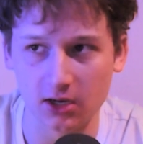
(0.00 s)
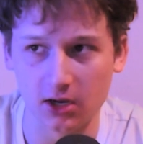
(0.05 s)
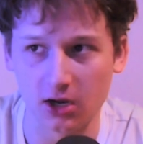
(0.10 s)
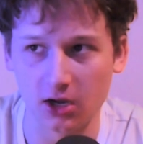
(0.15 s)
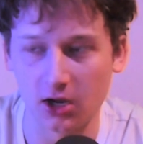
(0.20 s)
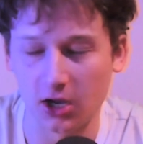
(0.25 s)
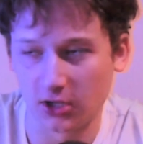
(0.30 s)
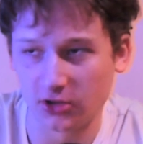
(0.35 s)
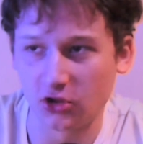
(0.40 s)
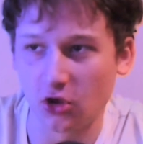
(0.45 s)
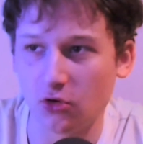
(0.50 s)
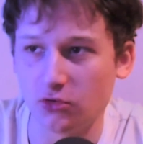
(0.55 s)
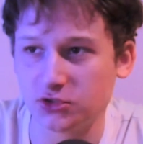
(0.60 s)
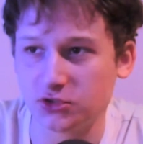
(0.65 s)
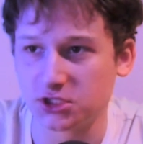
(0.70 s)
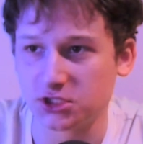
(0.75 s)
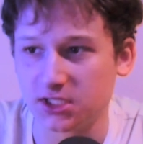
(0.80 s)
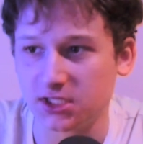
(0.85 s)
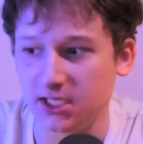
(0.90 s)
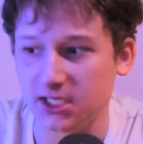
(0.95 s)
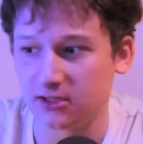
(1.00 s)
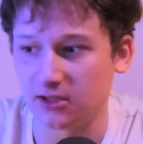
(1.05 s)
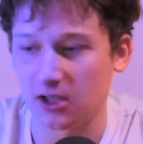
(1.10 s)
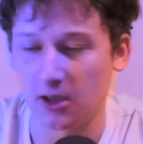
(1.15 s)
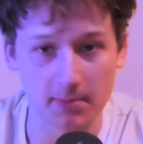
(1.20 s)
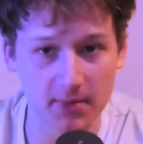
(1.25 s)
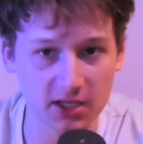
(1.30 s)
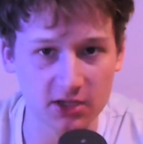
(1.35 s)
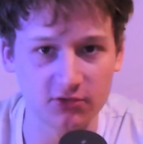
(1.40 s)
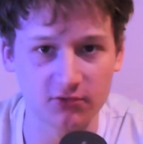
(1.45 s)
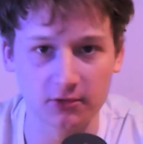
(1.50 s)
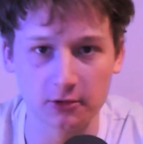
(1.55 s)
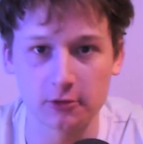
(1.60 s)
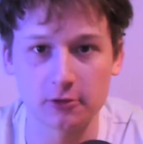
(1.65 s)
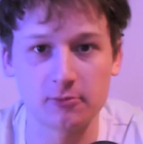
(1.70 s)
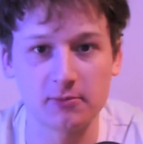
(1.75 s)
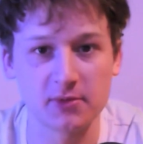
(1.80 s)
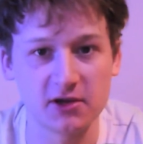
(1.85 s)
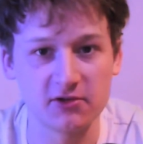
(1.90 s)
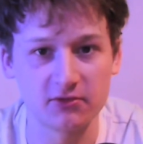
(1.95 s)
I don't just need a better
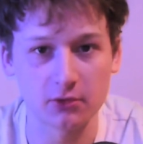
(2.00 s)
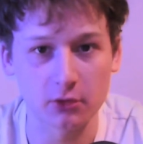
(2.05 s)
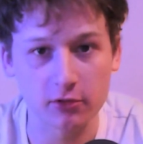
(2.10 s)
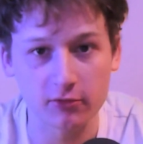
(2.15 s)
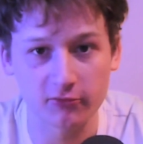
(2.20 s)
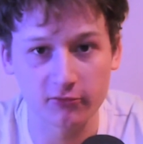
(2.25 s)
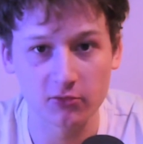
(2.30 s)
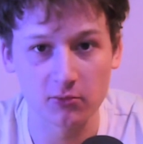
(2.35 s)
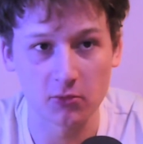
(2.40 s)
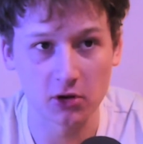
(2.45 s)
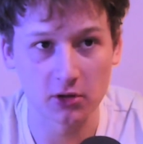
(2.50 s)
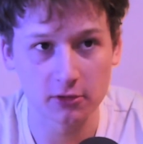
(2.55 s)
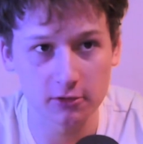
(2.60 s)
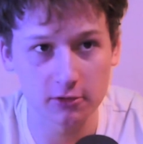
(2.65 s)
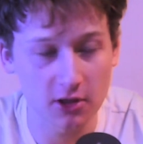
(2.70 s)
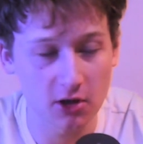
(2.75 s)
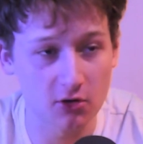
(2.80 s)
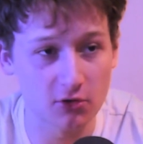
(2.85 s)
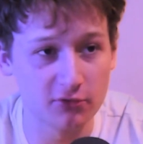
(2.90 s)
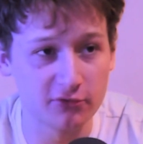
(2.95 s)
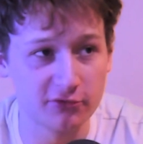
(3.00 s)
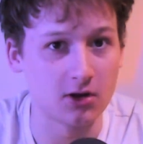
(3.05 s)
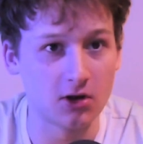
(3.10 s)
experience for myself,